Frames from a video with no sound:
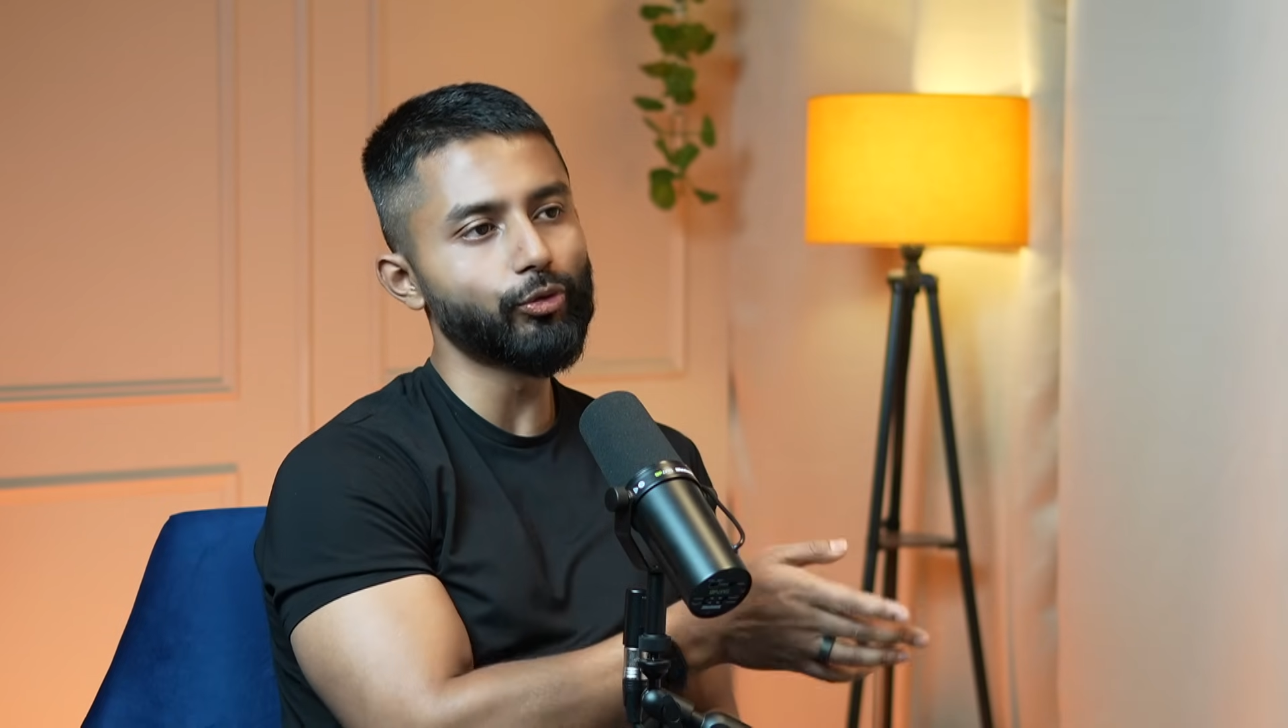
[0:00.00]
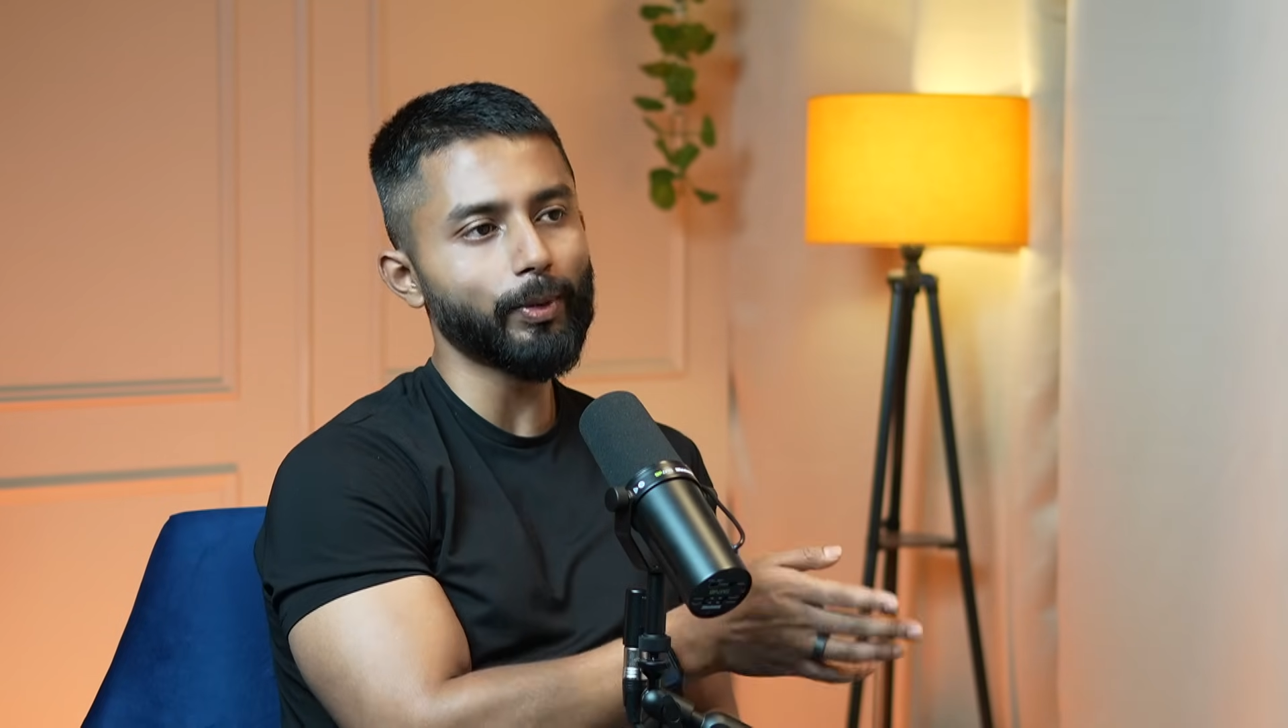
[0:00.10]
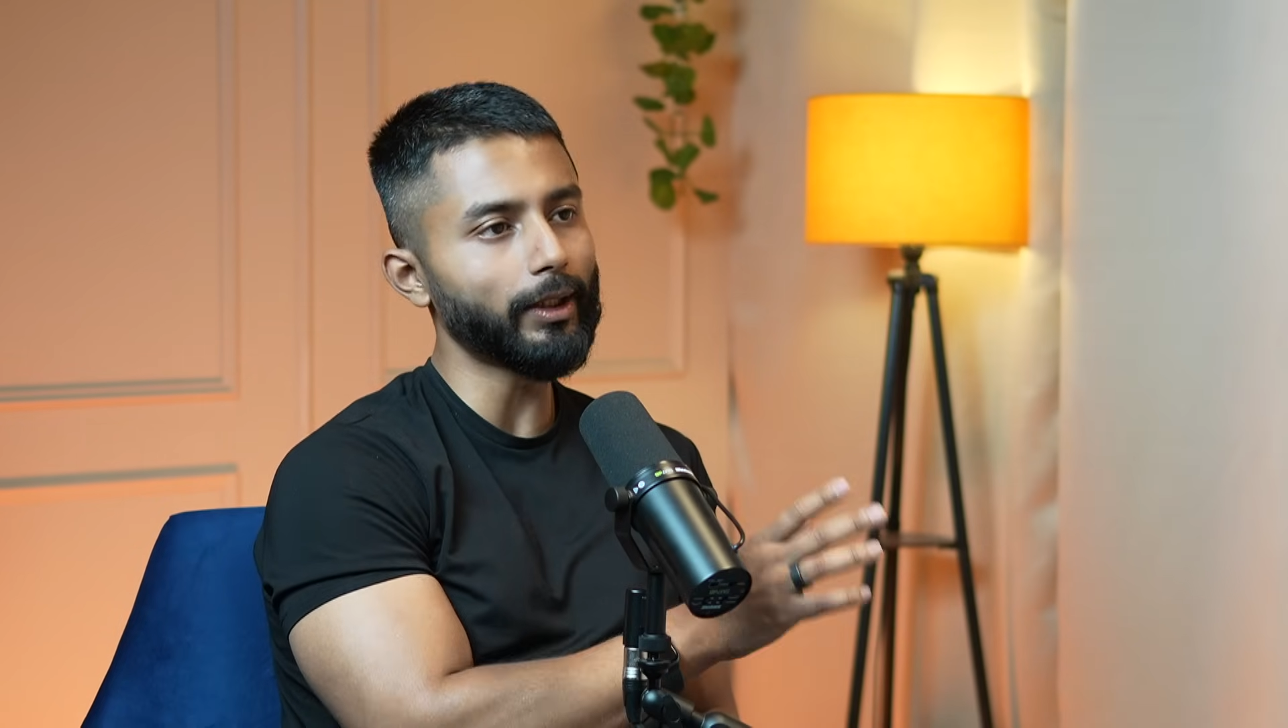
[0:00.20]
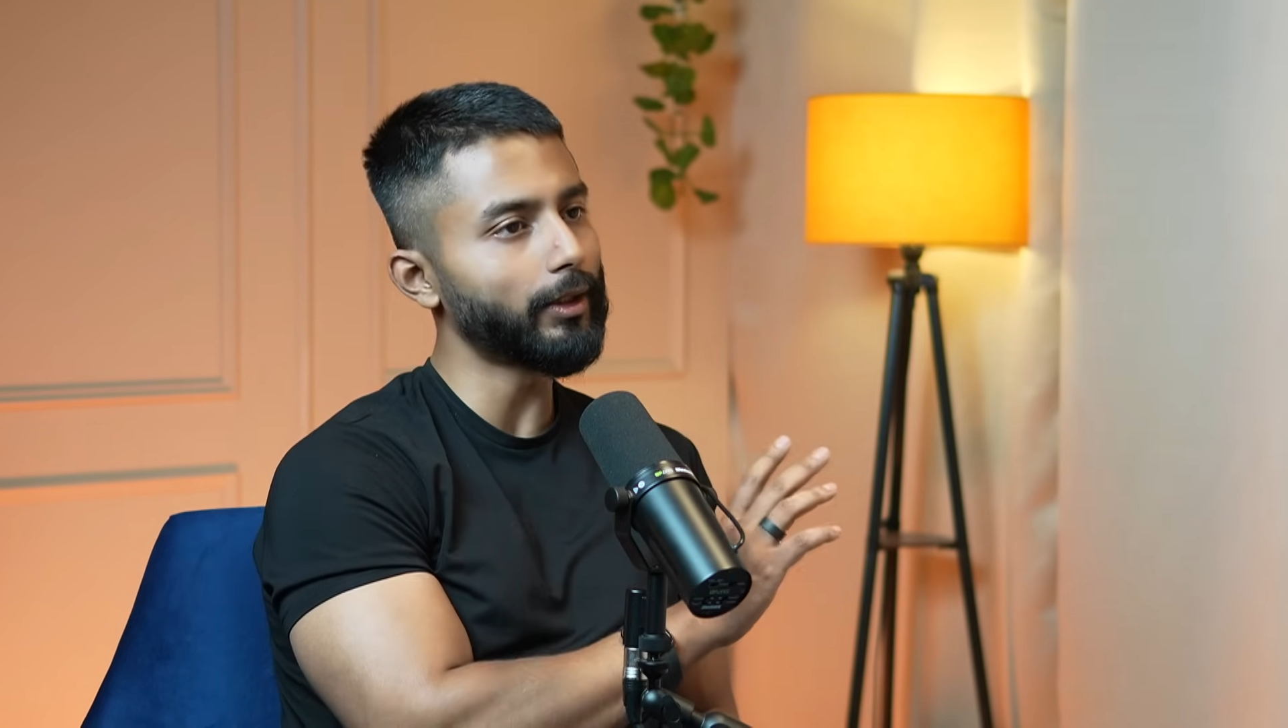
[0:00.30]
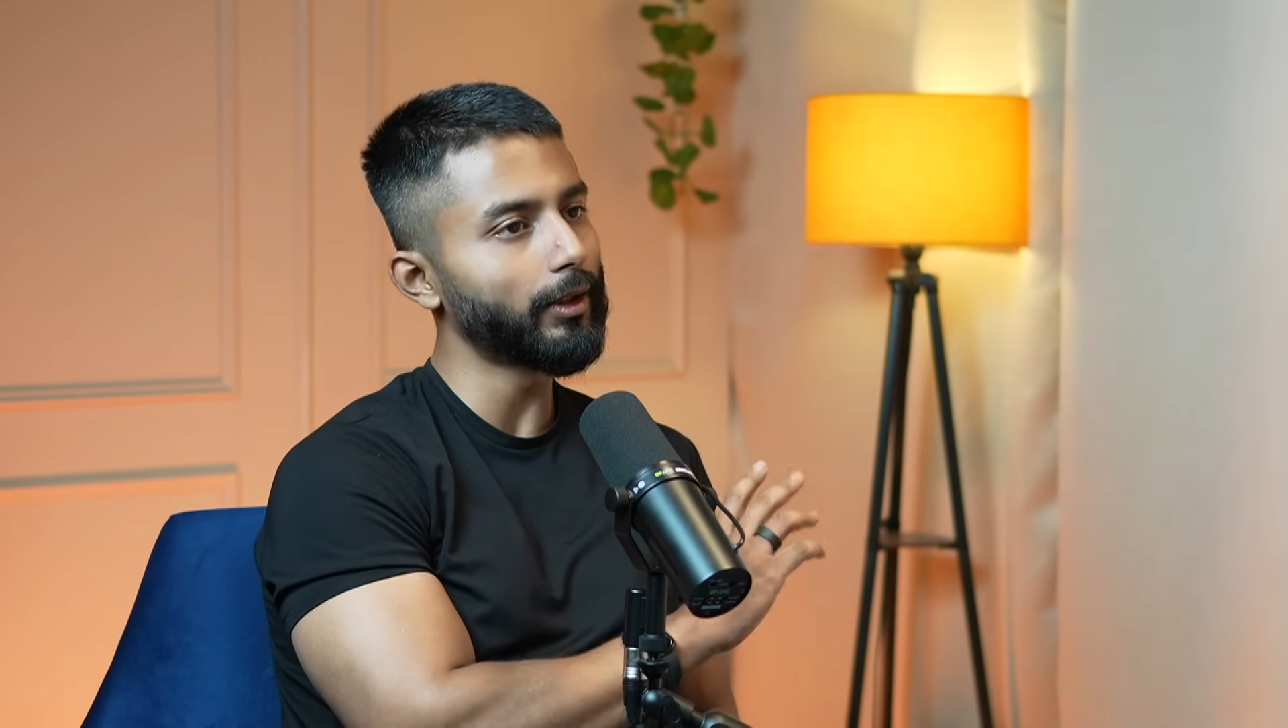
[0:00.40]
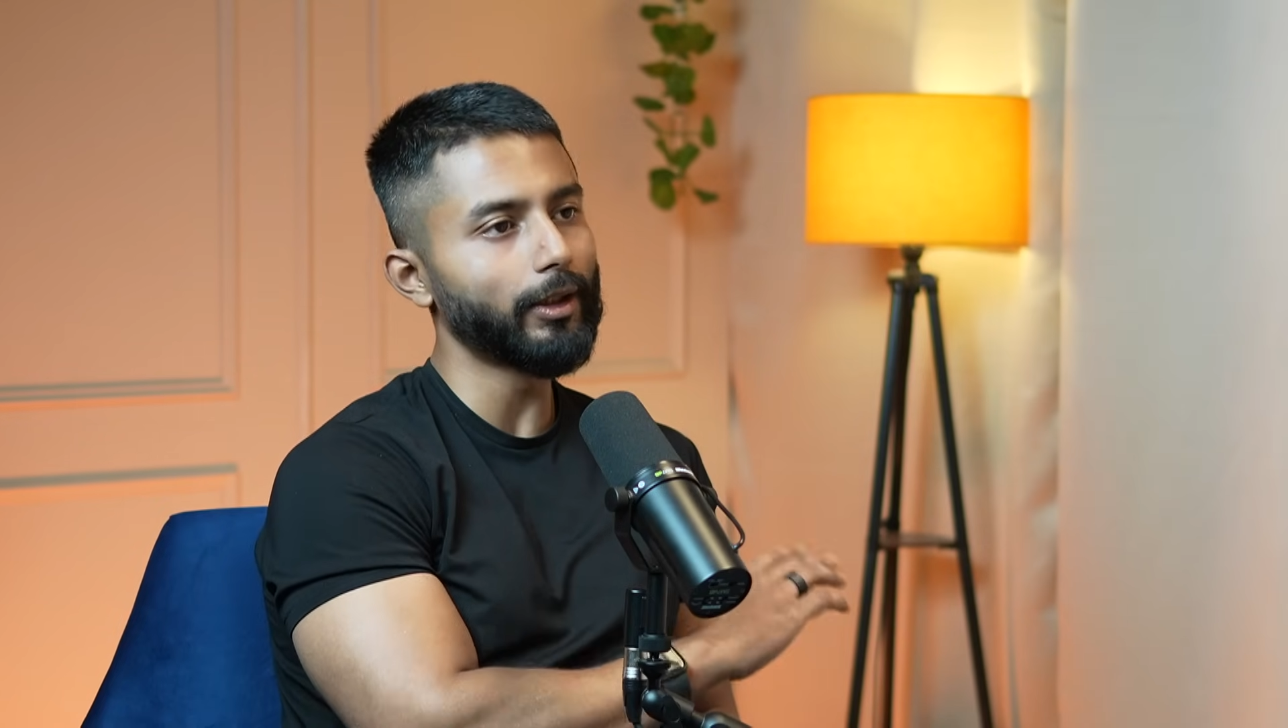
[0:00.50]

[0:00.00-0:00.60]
spike